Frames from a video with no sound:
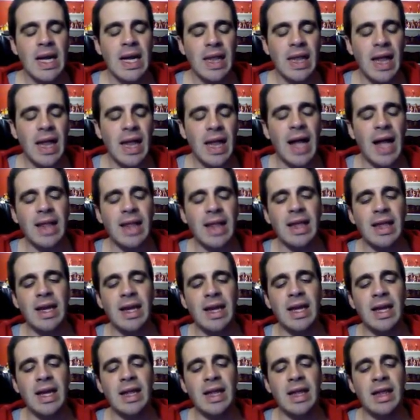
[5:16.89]

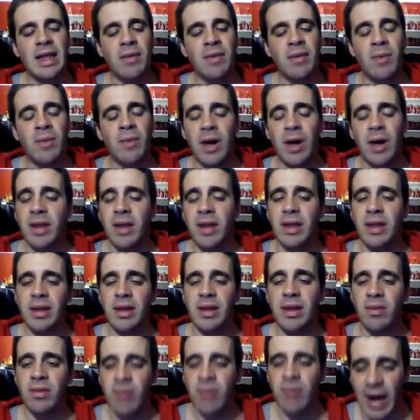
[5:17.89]
Lastly is, while
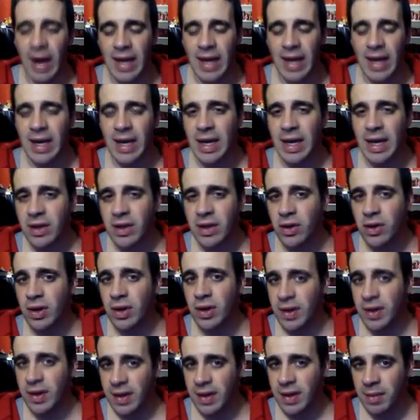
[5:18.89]
the writing is
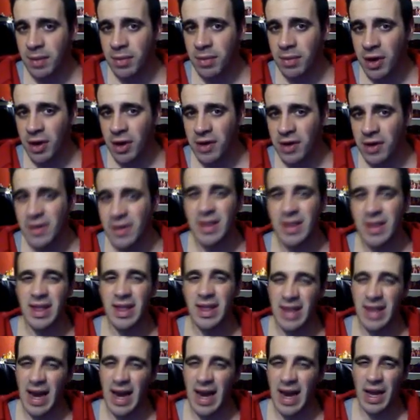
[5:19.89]
good in some parts,
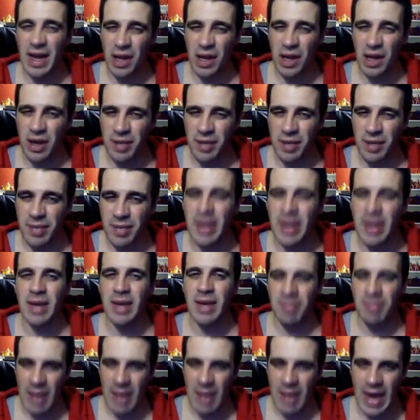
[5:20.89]
the dialogue can
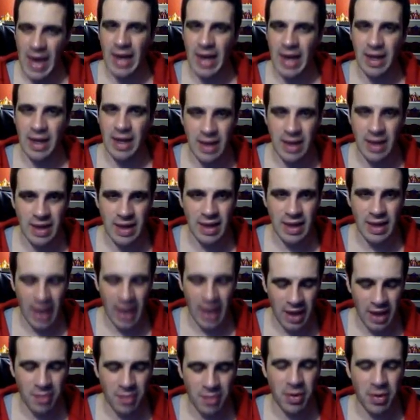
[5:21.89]
be bad at
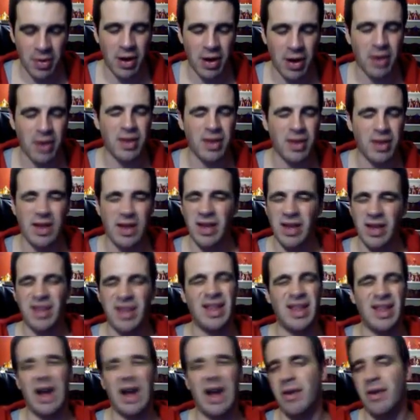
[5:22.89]
other parts, and
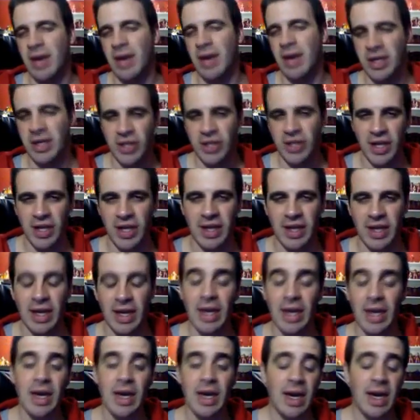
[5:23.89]
just downright
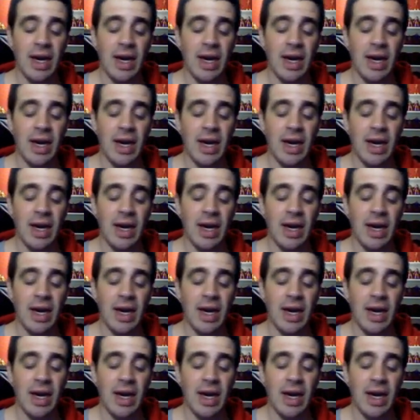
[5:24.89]
cheesy.